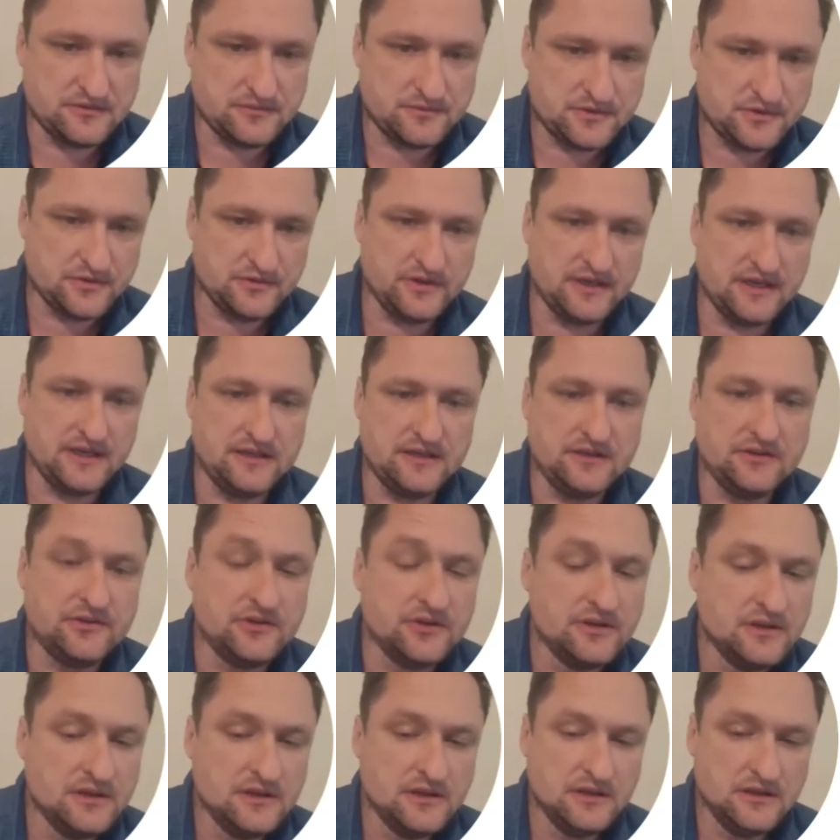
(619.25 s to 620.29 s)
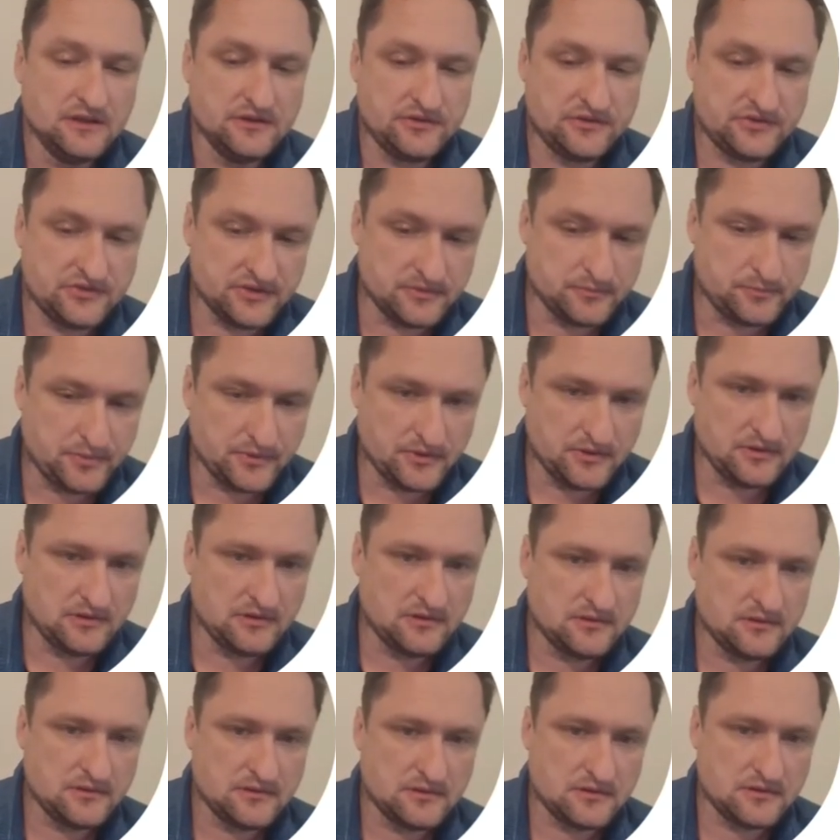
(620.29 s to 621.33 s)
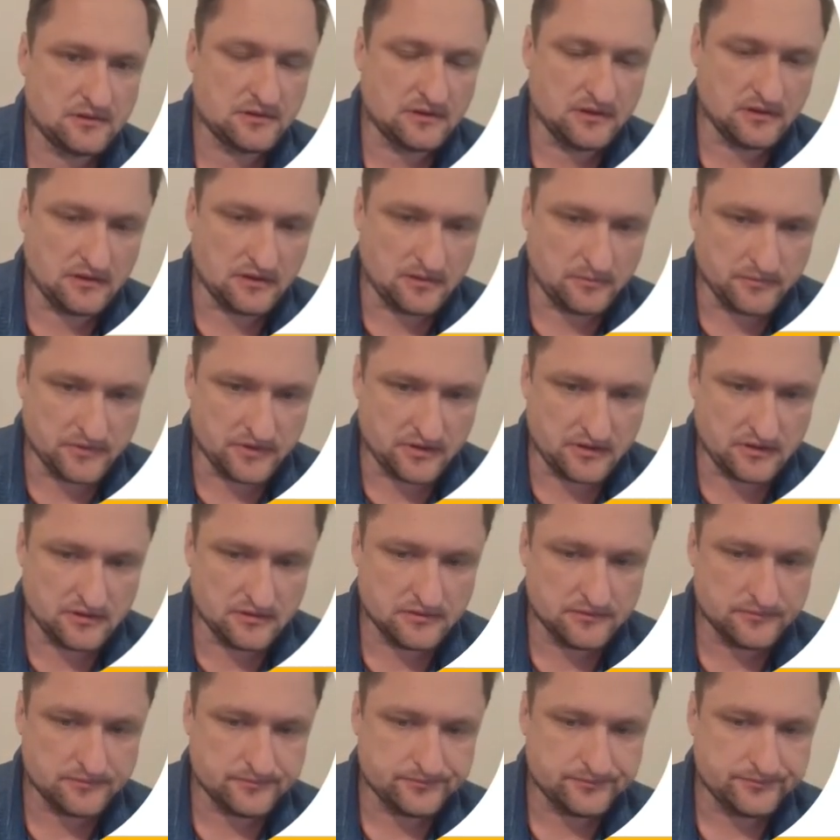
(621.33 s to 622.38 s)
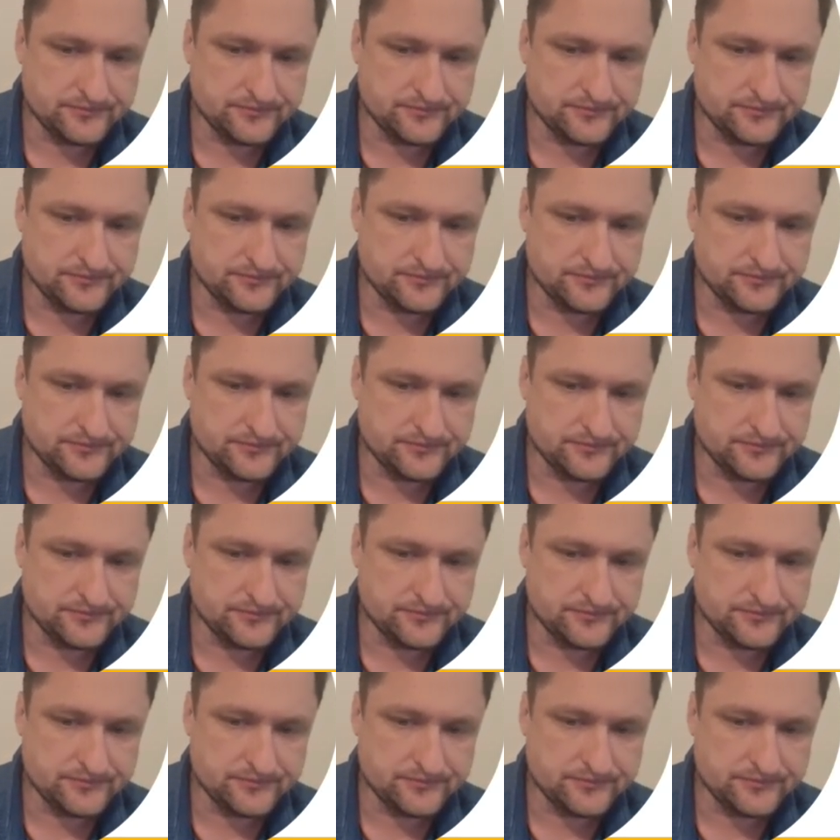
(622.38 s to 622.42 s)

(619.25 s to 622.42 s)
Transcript: So that is simple columnar,